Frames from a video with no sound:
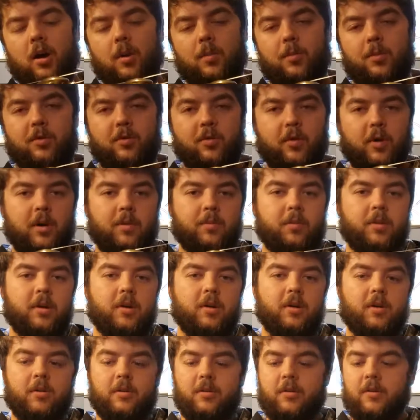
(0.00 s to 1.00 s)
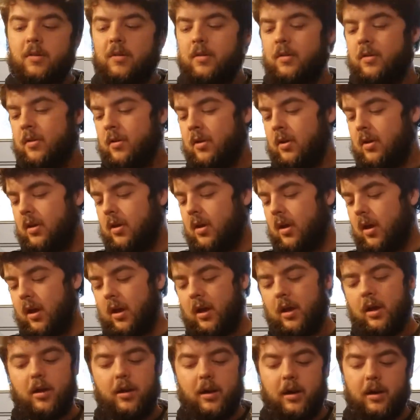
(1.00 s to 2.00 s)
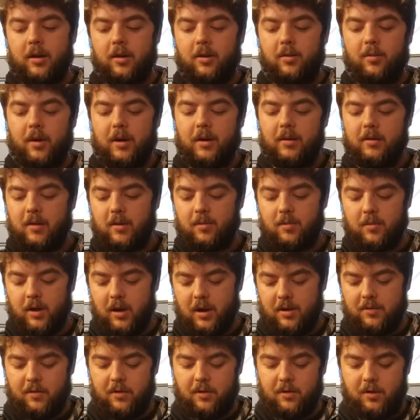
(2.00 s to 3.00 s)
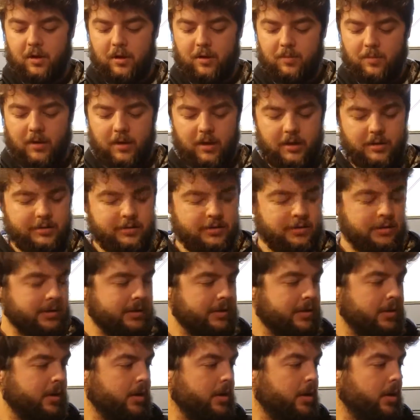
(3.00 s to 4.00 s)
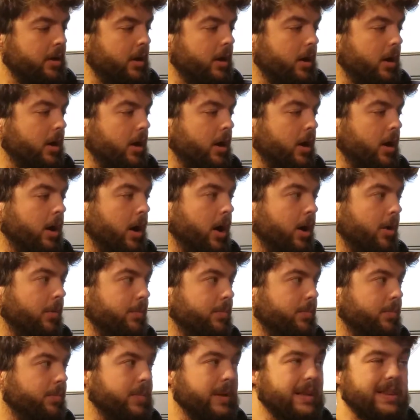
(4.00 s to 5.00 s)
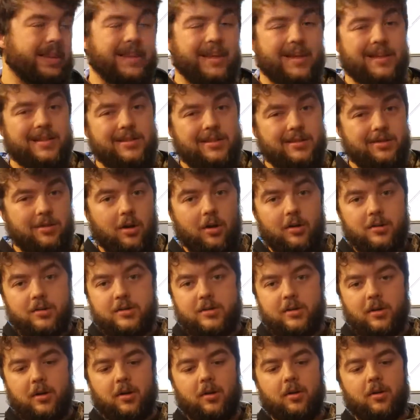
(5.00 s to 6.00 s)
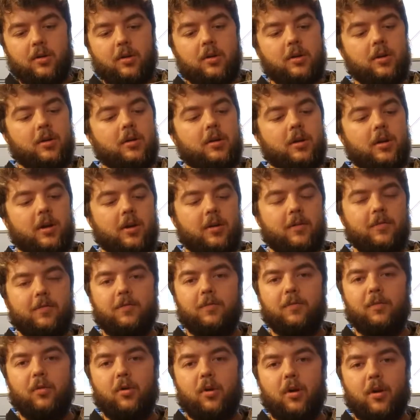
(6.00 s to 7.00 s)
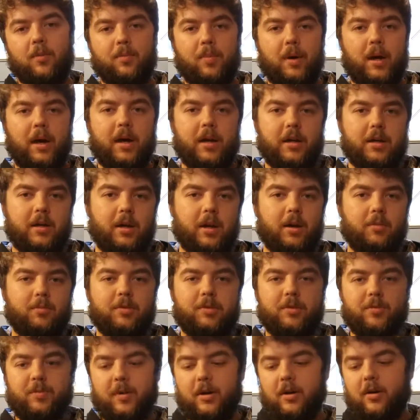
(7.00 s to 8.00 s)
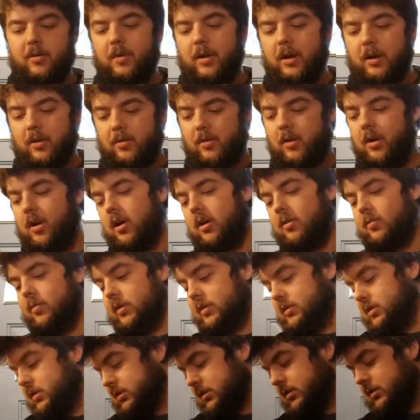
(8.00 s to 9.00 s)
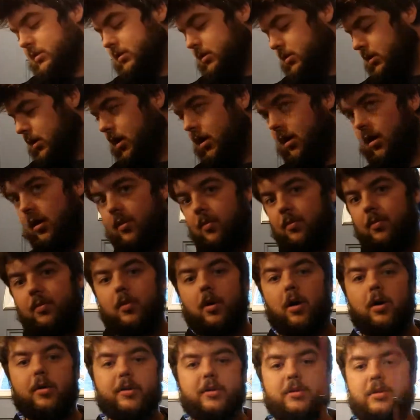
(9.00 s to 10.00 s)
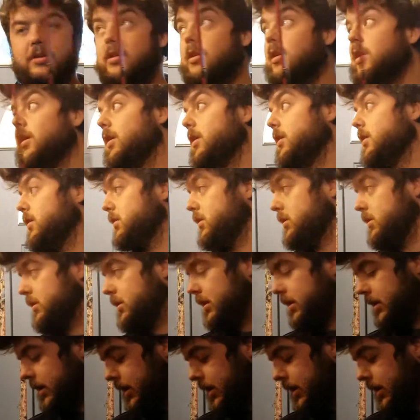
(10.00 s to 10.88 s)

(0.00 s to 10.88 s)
square bills, and any of my deep diving crankbaits. But this is also good enough for a backup spinnerbait rod, which is always good. Just in